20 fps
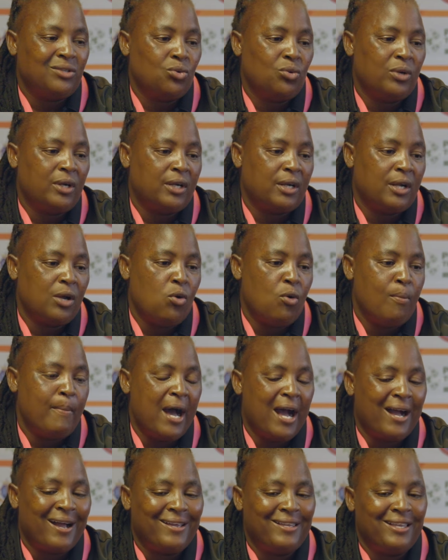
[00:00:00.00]
gore re go
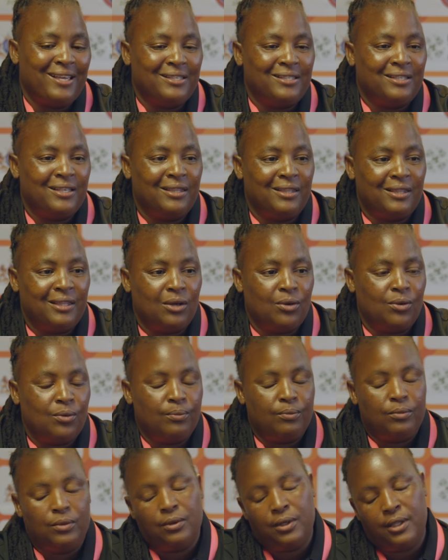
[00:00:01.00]
baakanya sentle
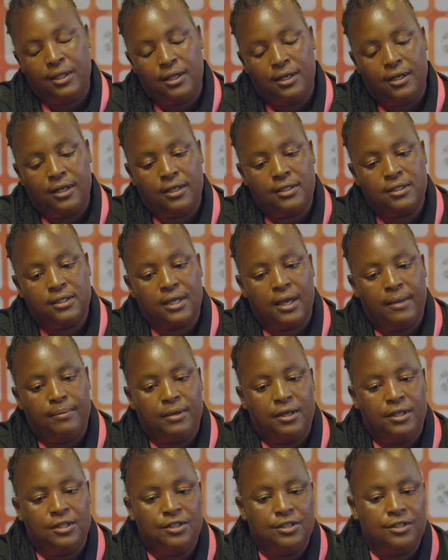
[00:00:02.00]
in the next
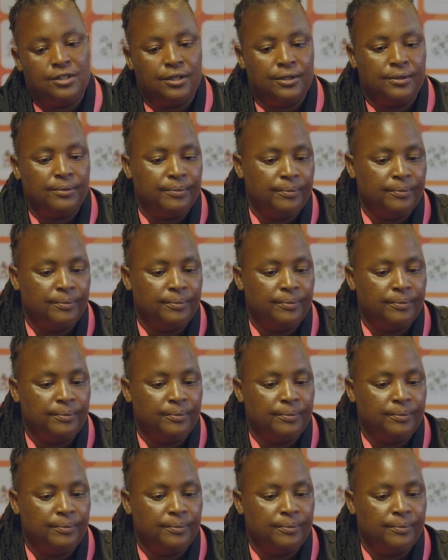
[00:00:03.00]
coming edition.